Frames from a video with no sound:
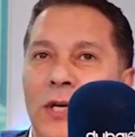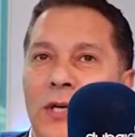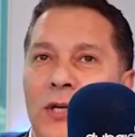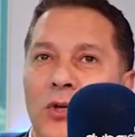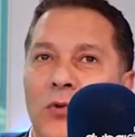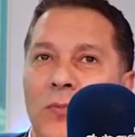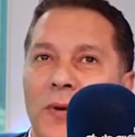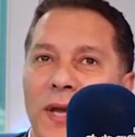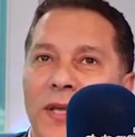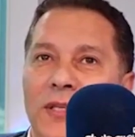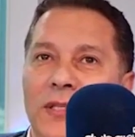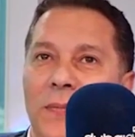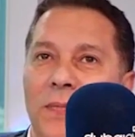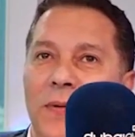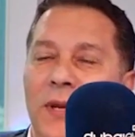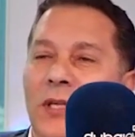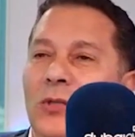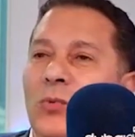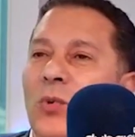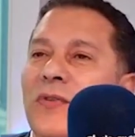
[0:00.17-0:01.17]
Dubai is a
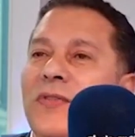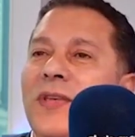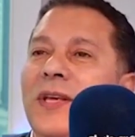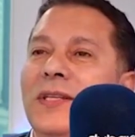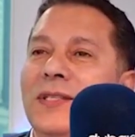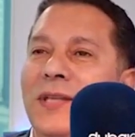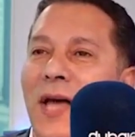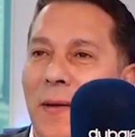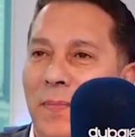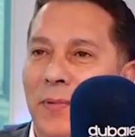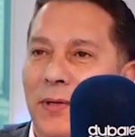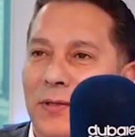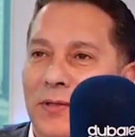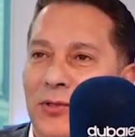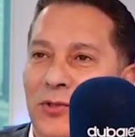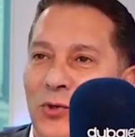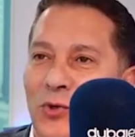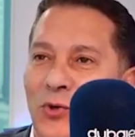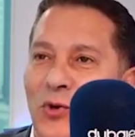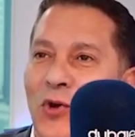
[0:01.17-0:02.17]
place where things happen.
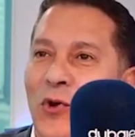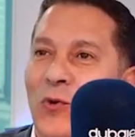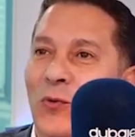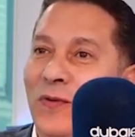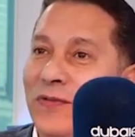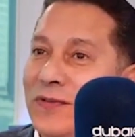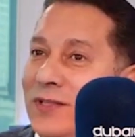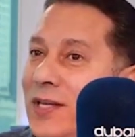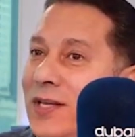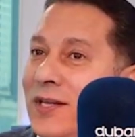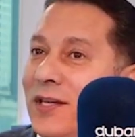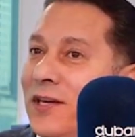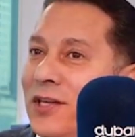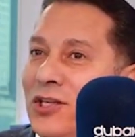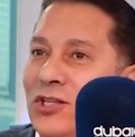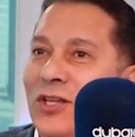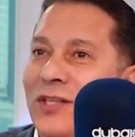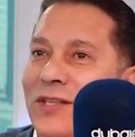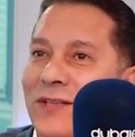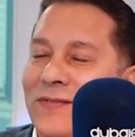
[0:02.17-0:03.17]
So we've seen
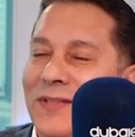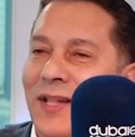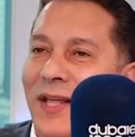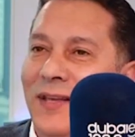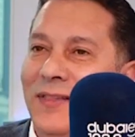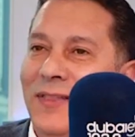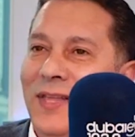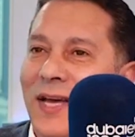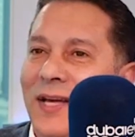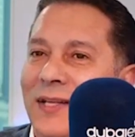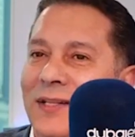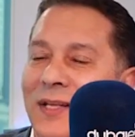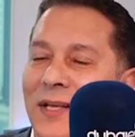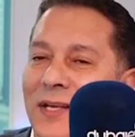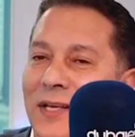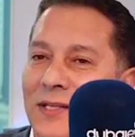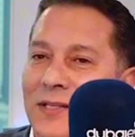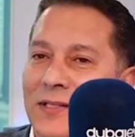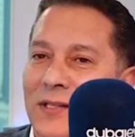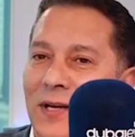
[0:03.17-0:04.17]
initiatives like that
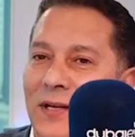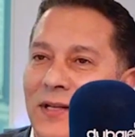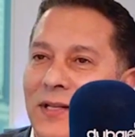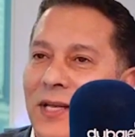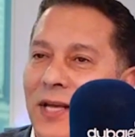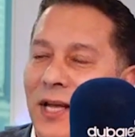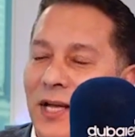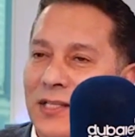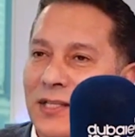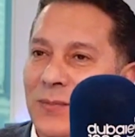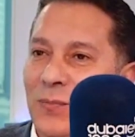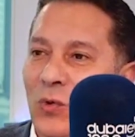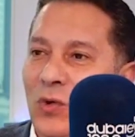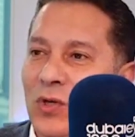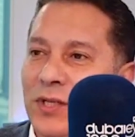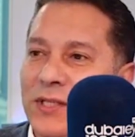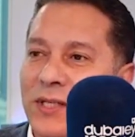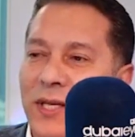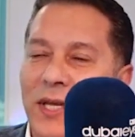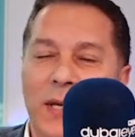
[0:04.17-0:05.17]
starting at small
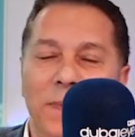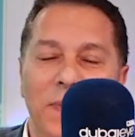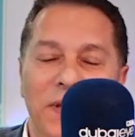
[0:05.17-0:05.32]
scale,